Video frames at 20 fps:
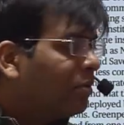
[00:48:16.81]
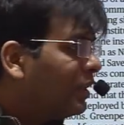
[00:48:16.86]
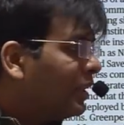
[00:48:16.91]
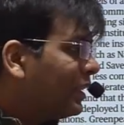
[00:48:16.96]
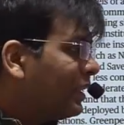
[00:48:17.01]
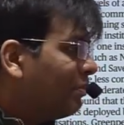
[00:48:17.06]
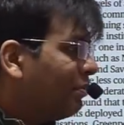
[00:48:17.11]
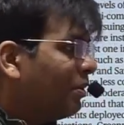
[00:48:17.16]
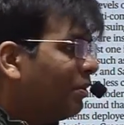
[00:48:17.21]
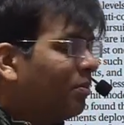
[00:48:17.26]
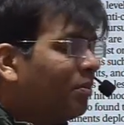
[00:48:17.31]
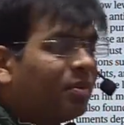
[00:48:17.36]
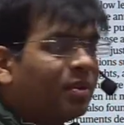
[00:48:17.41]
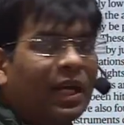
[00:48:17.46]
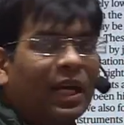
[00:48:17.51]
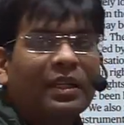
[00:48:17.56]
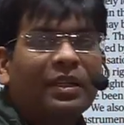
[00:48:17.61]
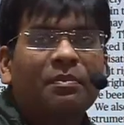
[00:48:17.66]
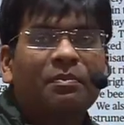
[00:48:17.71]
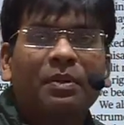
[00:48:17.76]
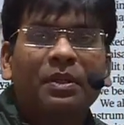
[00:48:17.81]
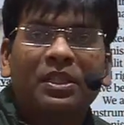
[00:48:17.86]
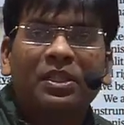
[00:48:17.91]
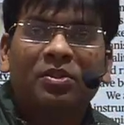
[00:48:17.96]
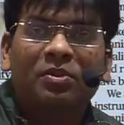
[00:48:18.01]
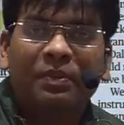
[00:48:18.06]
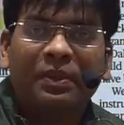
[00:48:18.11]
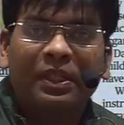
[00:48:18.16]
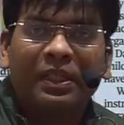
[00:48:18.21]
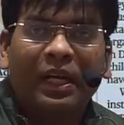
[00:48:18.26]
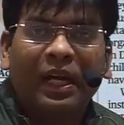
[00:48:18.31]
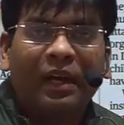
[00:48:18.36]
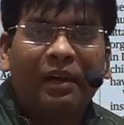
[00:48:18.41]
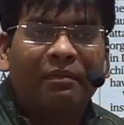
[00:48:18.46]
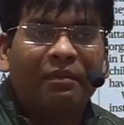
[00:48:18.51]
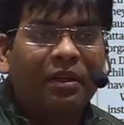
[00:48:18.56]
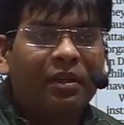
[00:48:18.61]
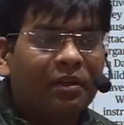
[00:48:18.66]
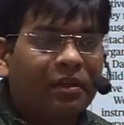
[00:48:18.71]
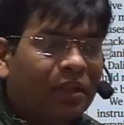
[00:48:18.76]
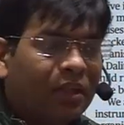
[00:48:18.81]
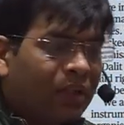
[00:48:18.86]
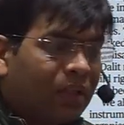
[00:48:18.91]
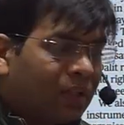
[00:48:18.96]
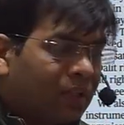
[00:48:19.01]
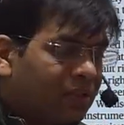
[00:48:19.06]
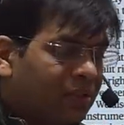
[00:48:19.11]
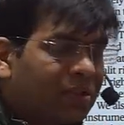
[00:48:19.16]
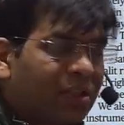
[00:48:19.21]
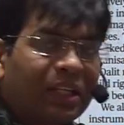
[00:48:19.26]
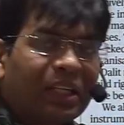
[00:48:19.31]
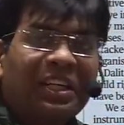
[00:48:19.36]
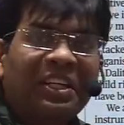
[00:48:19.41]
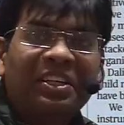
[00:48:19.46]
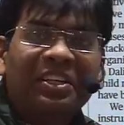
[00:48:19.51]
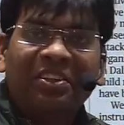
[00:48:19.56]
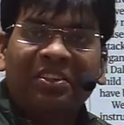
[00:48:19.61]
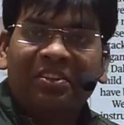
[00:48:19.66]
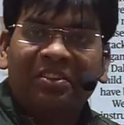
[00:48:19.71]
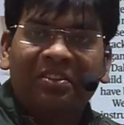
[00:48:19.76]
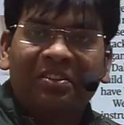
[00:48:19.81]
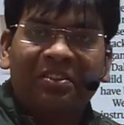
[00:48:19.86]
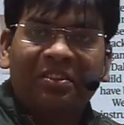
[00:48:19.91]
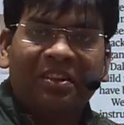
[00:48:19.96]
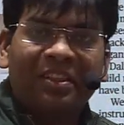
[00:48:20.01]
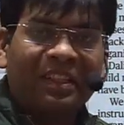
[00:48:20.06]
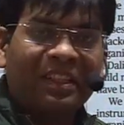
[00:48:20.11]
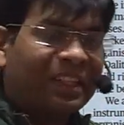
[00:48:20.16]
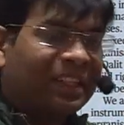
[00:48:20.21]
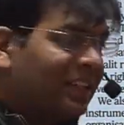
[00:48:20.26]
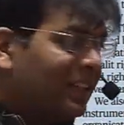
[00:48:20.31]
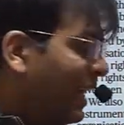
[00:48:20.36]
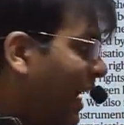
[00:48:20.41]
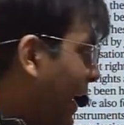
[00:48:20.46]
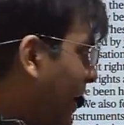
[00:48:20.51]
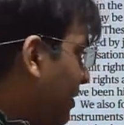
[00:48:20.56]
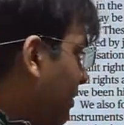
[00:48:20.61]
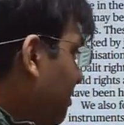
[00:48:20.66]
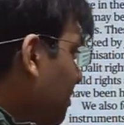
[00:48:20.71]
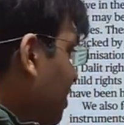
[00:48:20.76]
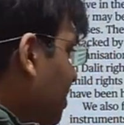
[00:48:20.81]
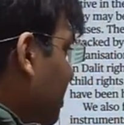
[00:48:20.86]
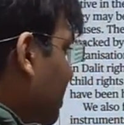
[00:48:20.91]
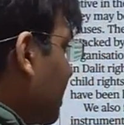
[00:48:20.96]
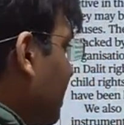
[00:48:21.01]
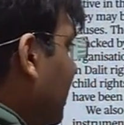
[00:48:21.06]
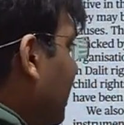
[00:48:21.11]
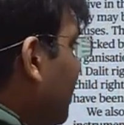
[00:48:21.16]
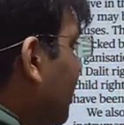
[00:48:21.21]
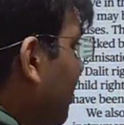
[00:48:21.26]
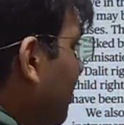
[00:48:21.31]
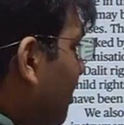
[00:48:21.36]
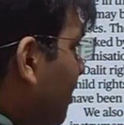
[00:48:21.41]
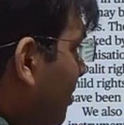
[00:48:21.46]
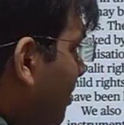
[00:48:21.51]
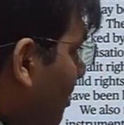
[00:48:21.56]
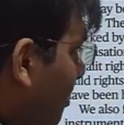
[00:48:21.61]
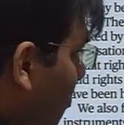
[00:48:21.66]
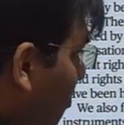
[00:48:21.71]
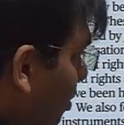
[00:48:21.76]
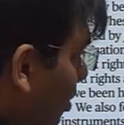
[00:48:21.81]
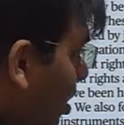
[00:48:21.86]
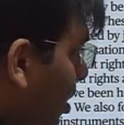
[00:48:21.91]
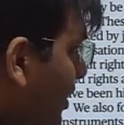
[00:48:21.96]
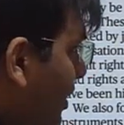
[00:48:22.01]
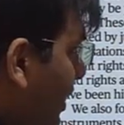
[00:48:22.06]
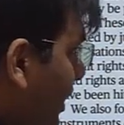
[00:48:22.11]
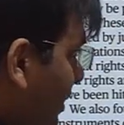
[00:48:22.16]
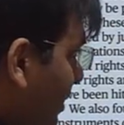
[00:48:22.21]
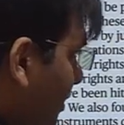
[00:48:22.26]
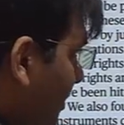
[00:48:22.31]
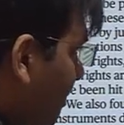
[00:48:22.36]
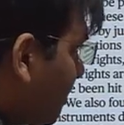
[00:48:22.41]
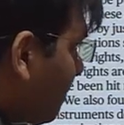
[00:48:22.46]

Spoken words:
It will be like the punishment. I will surrender again that much rigorous process.